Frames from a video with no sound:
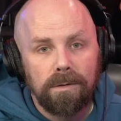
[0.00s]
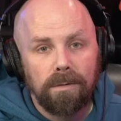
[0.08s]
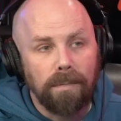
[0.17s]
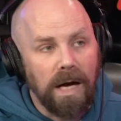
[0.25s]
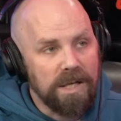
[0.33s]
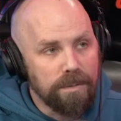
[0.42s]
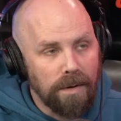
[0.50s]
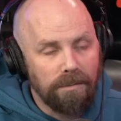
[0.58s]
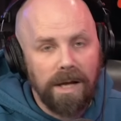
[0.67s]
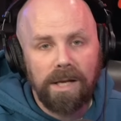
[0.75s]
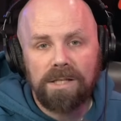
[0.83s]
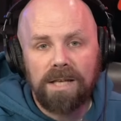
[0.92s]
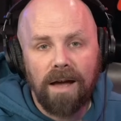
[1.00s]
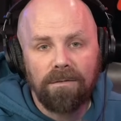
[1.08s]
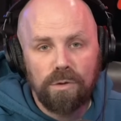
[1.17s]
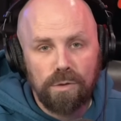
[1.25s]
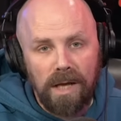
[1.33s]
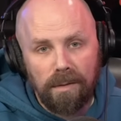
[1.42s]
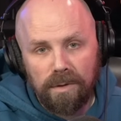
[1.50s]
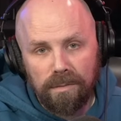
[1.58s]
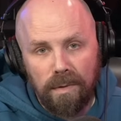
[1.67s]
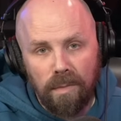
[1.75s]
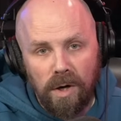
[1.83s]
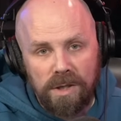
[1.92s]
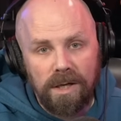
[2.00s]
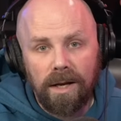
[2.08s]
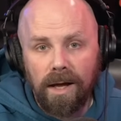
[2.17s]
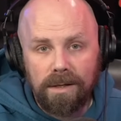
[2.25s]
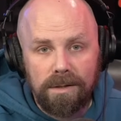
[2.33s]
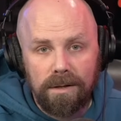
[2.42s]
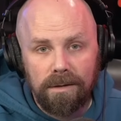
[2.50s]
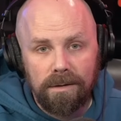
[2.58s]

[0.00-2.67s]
Macho Man Randy Savage was able to be merchandised.